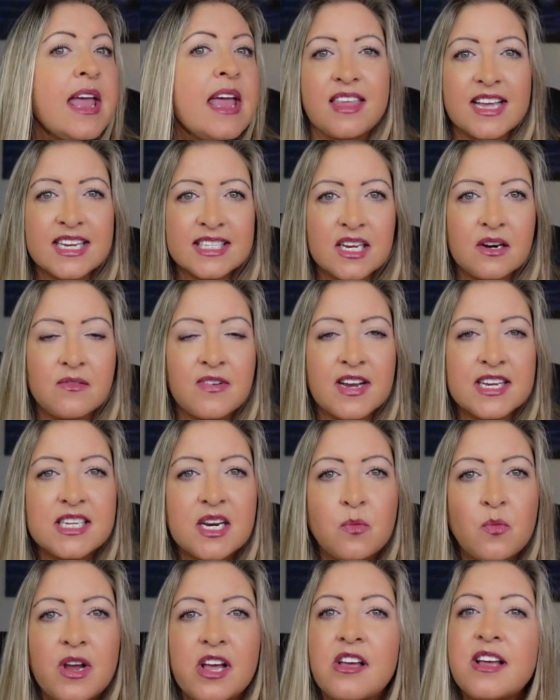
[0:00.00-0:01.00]
This
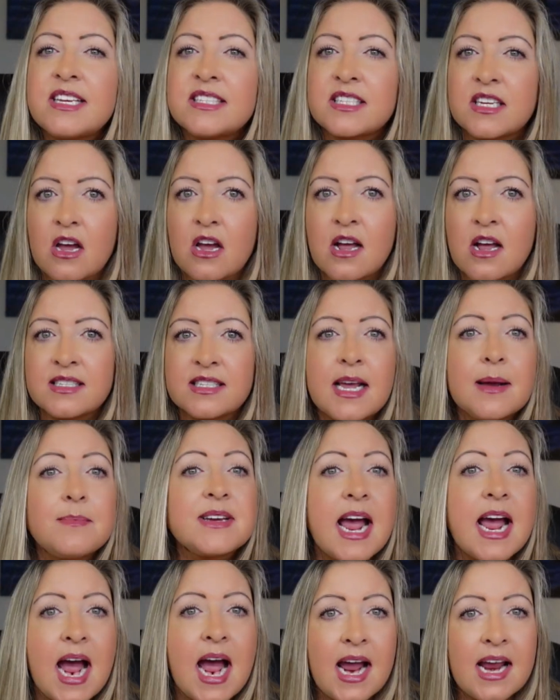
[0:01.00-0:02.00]
investing wheel is a concept
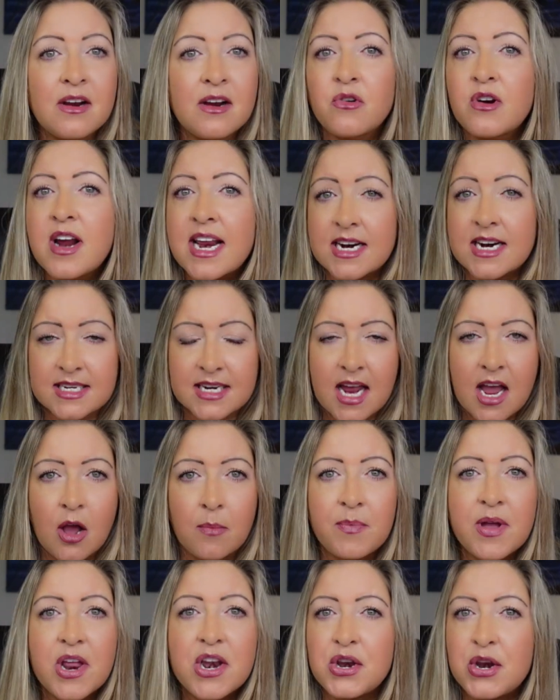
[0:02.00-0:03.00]
I created to
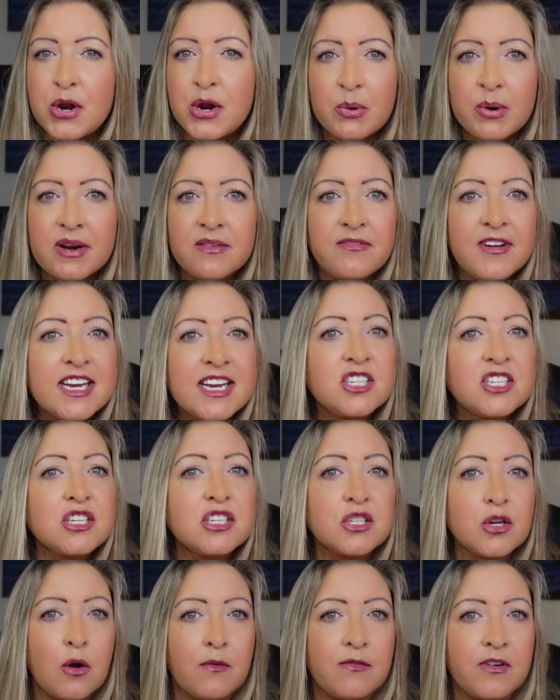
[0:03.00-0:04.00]
help new
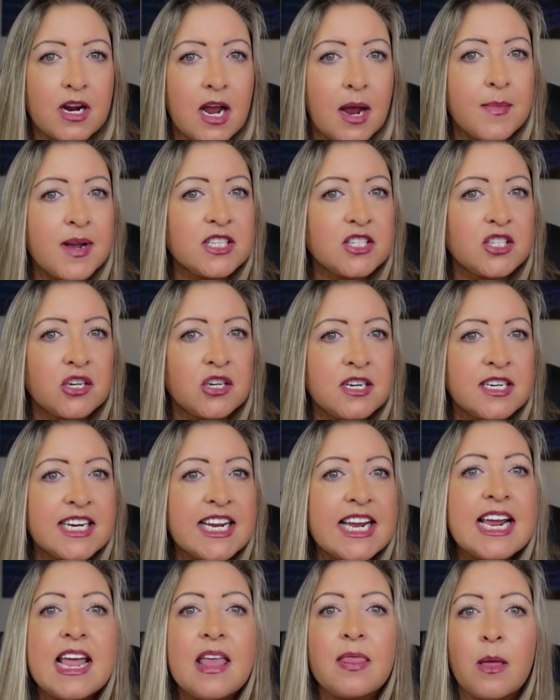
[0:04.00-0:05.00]
investors overcome
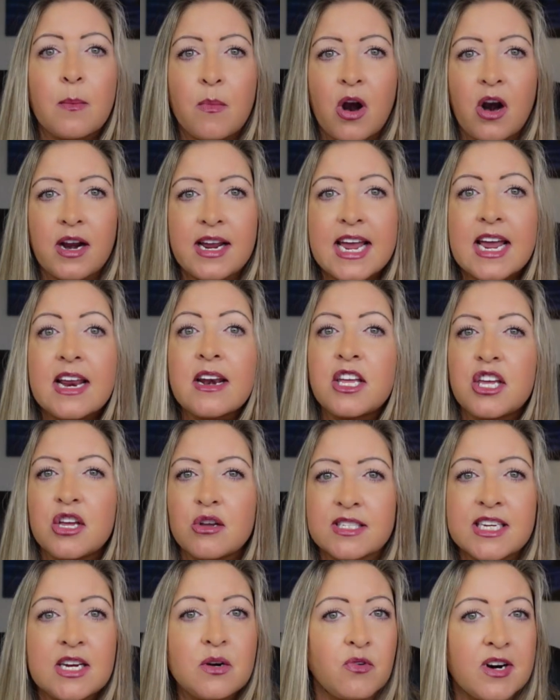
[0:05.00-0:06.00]
uncertainty in the market
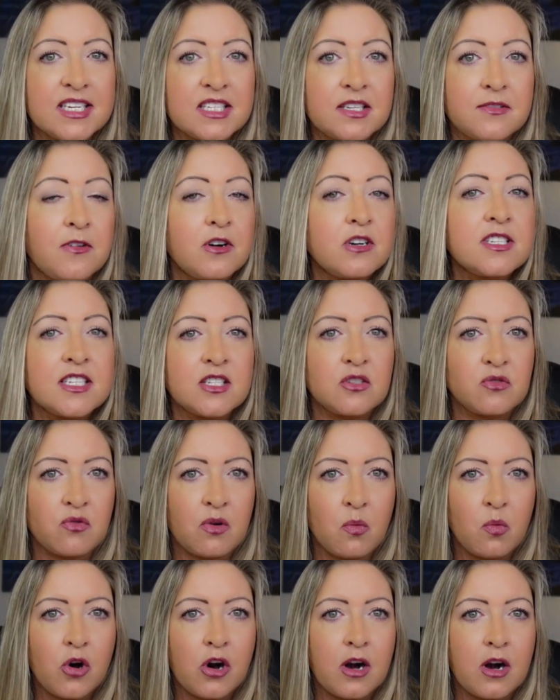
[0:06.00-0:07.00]
using risk versus
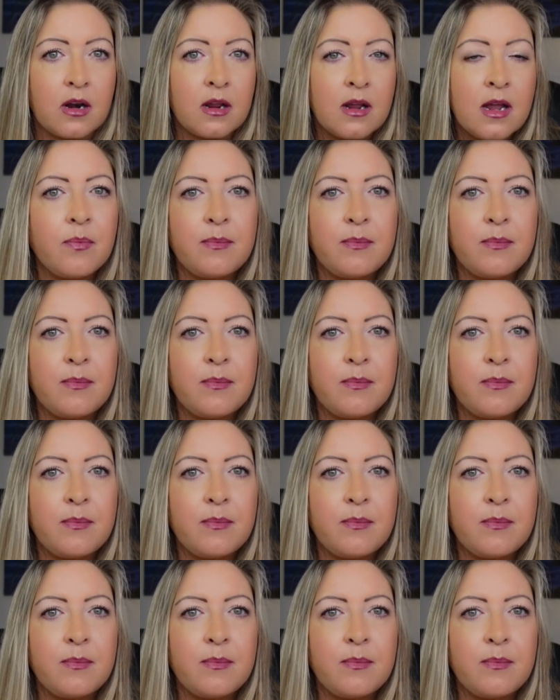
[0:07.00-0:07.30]
reward.